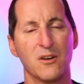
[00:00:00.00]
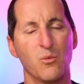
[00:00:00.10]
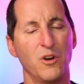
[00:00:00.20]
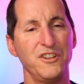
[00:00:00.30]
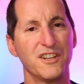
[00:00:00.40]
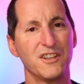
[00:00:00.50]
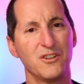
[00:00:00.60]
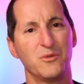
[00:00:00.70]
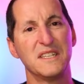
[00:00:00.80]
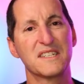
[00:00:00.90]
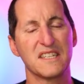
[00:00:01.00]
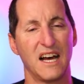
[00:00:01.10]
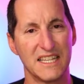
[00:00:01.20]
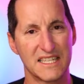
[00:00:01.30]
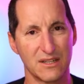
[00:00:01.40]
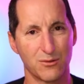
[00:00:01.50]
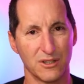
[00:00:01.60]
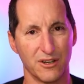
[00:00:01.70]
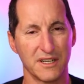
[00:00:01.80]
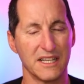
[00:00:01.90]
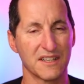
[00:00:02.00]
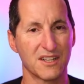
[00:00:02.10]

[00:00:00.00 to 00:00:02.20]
what you can do inside SQL Loader in the